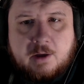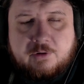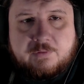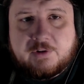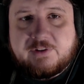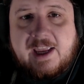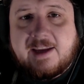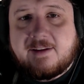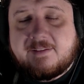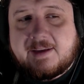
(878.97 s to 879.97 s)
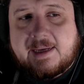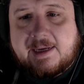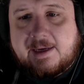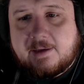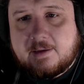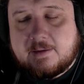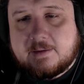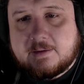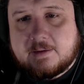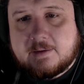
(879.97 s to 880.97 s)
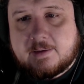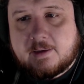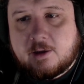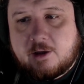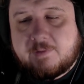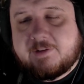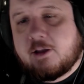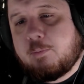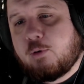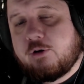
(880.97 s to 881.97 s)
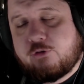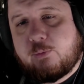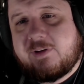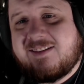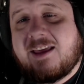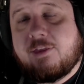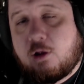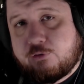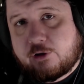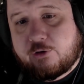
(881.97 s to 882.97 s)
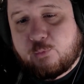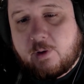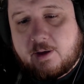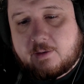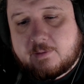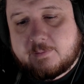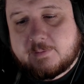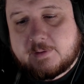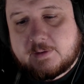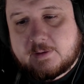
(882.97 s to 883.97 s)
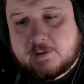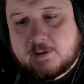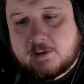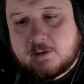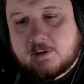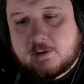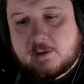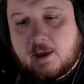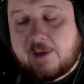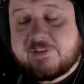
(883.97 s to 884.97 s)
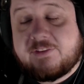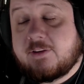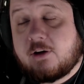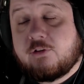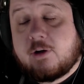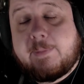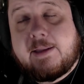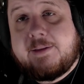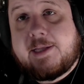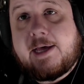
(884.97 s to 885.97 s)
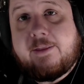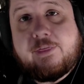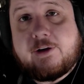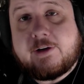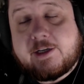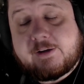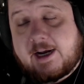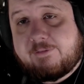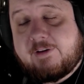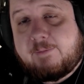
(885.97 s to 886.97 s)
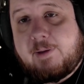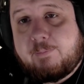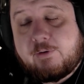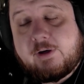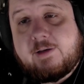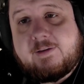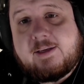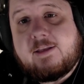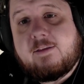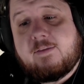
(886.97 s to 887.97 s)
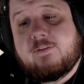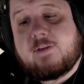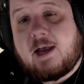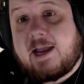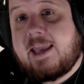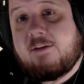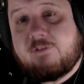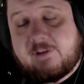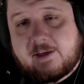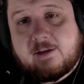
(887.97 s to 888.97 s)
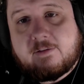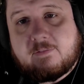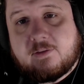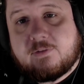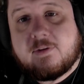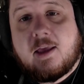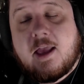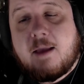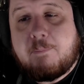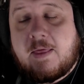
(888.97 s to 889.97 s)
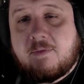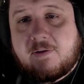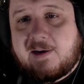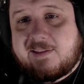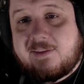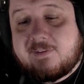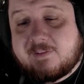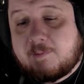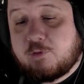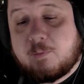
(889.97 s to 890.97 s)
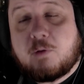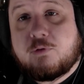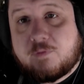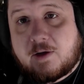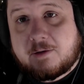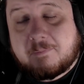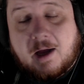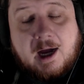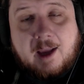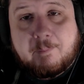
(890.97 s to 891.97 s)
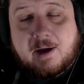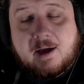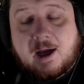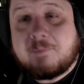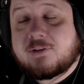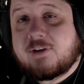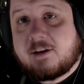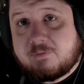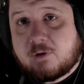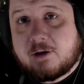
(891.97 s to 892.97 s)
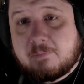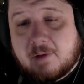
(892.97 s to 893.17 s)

So if you're taking T, you would teleport to a Death Altar as well. As I said, there's going to be a lot of theory crafting. People are going to dig into this. I have to dig into this. But at the very least, it seems the most fun. I'm excited for it.